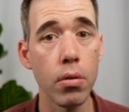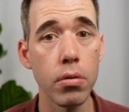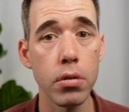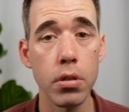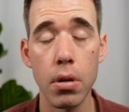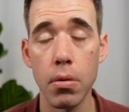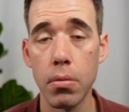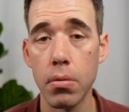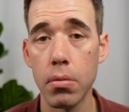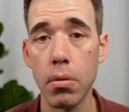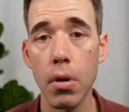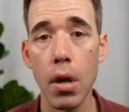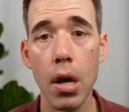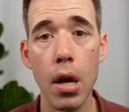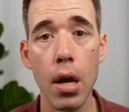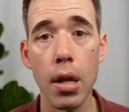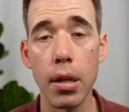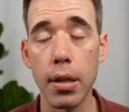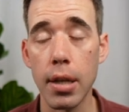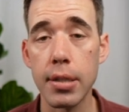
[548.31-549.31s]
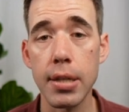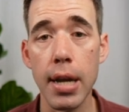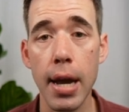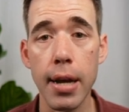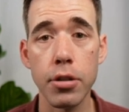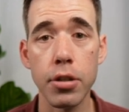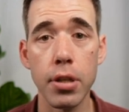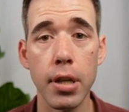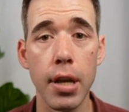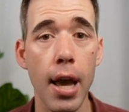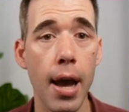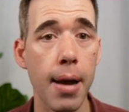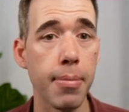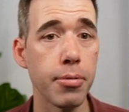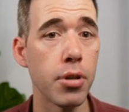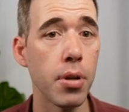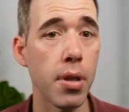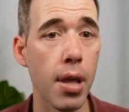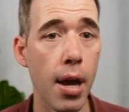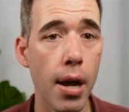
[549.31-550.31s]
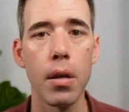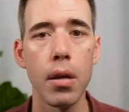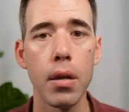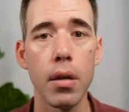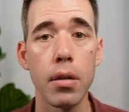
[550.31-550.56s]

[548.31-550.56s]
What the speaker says: So let's actually capture that.